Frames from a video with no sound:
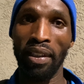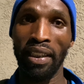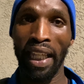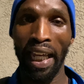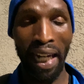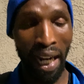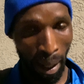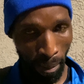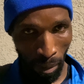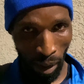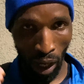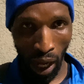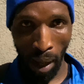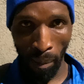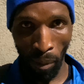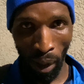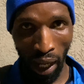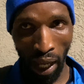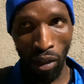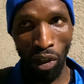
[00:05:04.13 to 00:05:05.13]
That I'm,
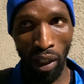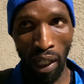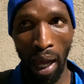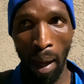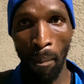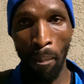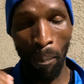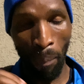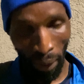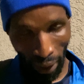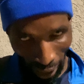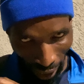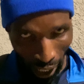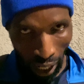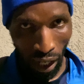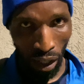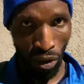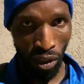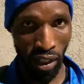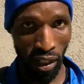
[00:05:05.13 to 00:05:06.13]
I'm, I'm
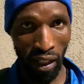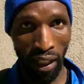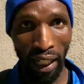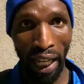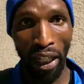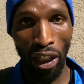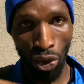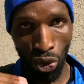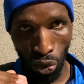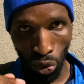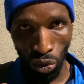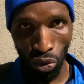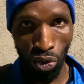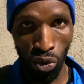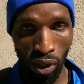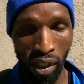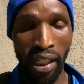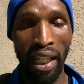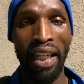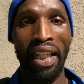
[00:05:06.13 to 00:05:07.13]
proud, like to,
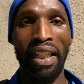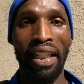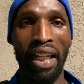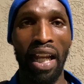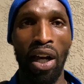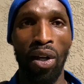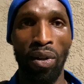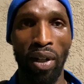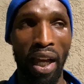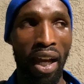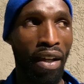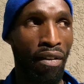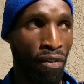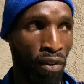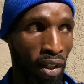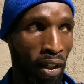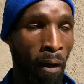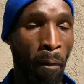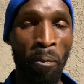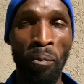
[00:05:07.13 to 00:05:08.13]
to say it now live
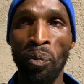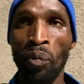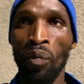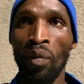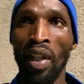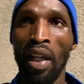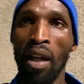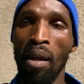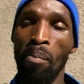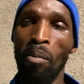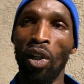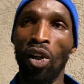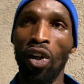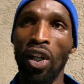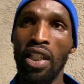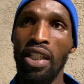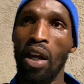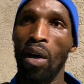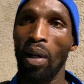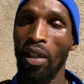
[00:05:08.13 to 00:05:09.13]
here,
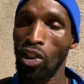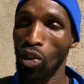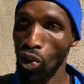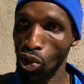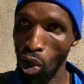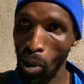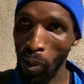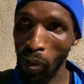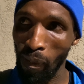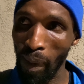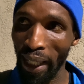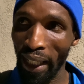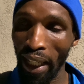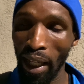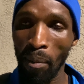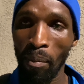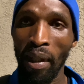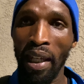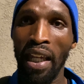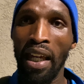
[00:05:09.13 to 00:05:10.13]
because I was on top of my
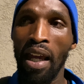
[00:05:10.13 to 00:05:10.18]
game.